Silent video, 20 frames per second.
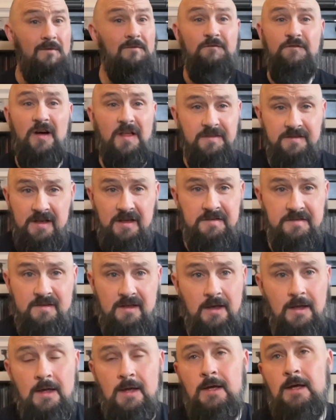
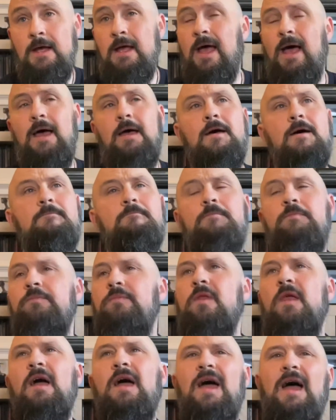Fantastic.
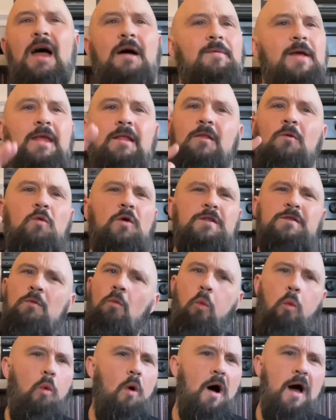I mean,
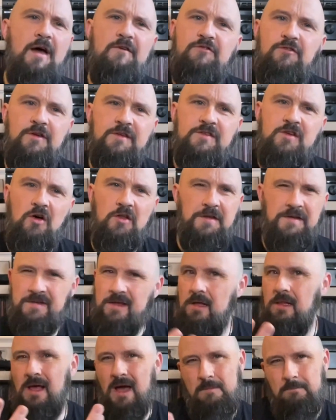whatever it's called, is
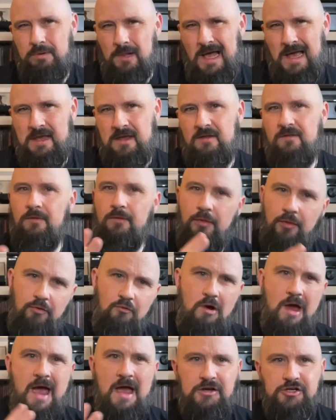it like Black and
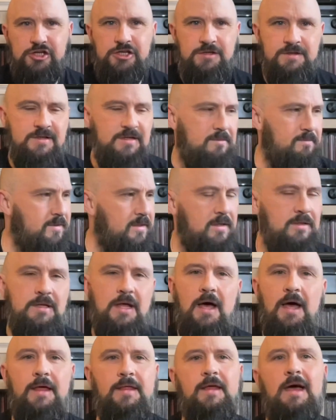Thrash, something
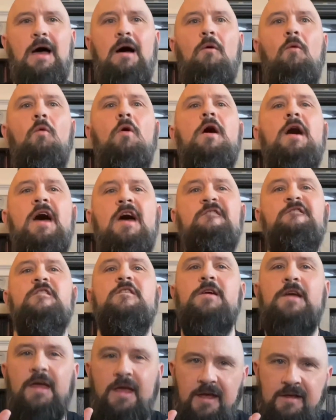like that? Whatever
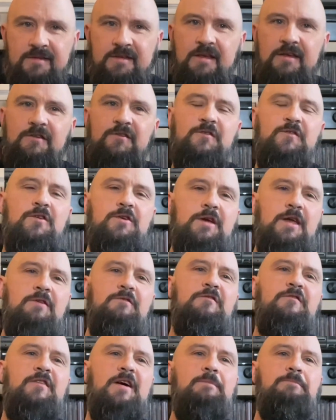it is, it's fucking
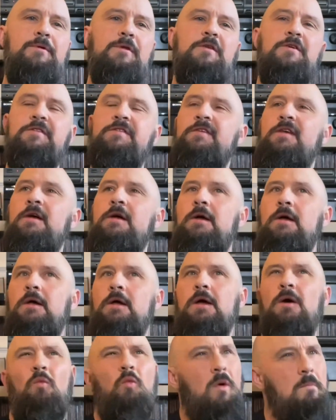fabulous.
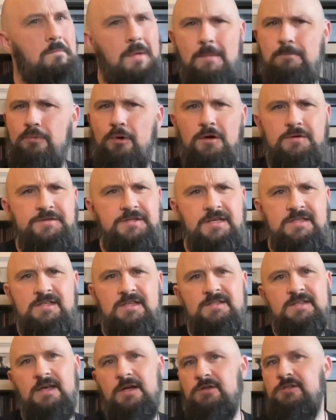One-man project,
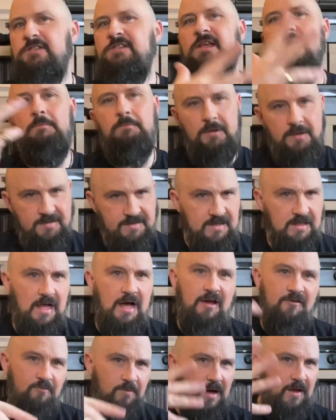as I understand, but there's a
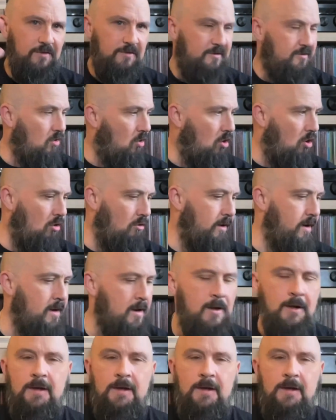live band touring.